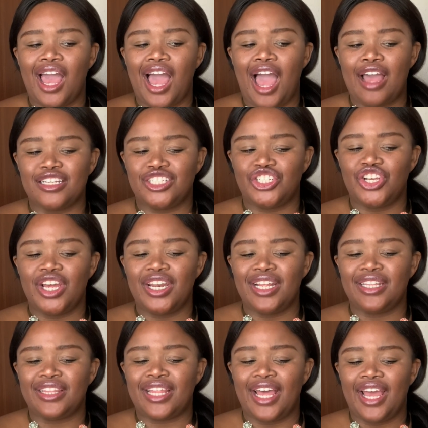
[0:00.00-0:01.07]
I shared
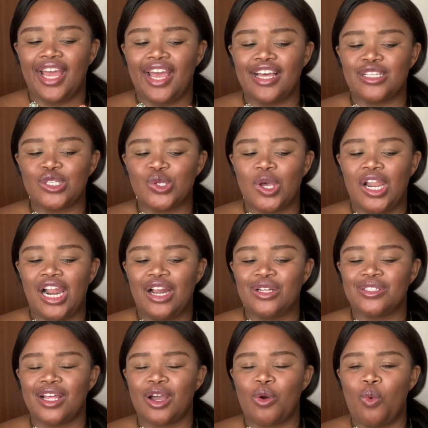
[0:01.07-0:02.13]
it there as well, and I
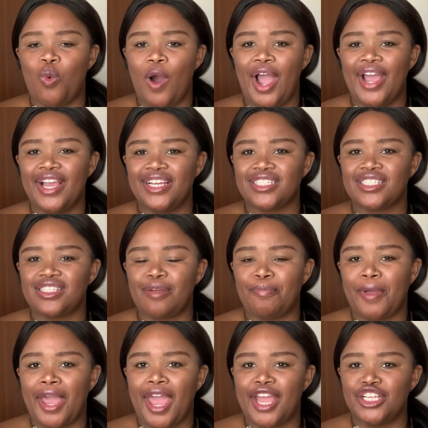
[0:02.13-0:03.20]
was like, why are the
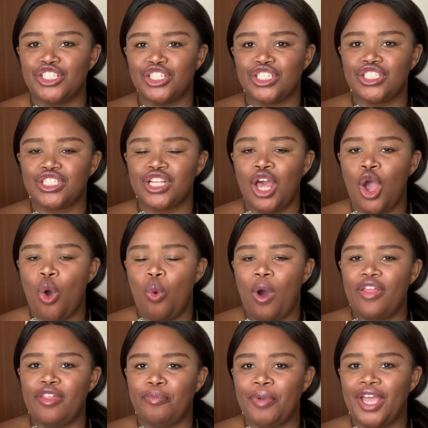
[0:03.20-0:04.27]
pages
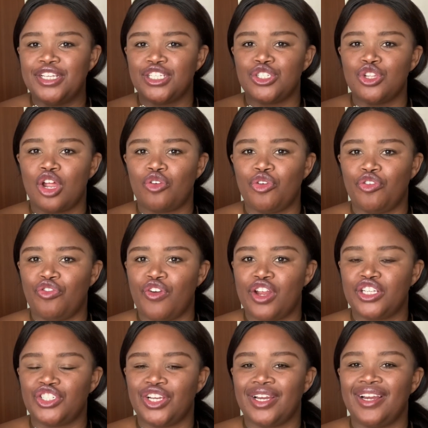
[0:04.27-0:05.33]
not
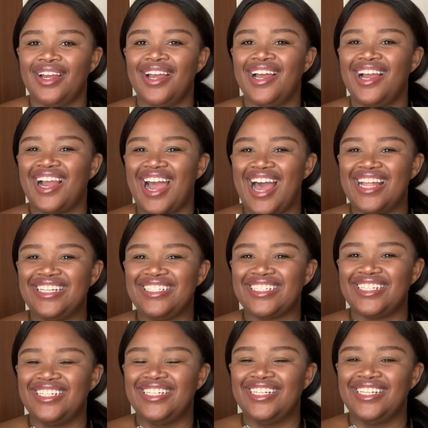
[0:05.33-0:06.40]
refreshing?
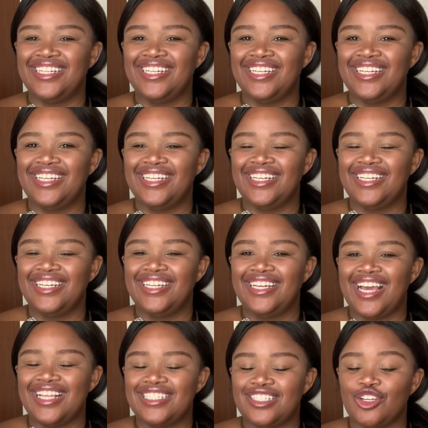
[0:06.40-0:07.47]
Kanti,
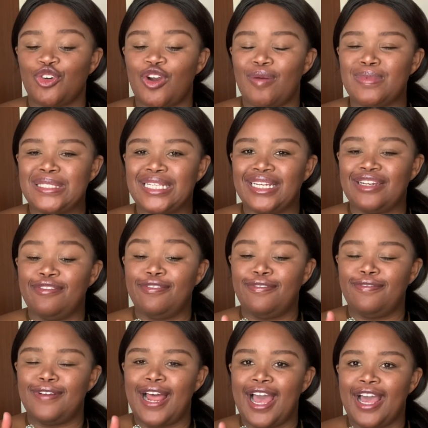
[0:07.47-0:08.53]
Instagram said
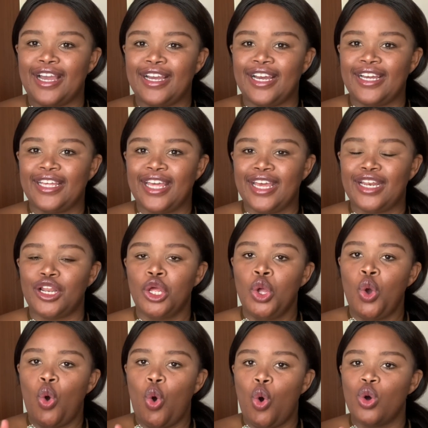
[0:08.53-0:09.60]
flag again,
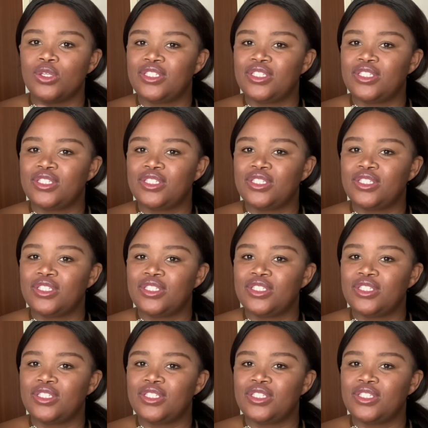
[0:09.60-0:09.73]
or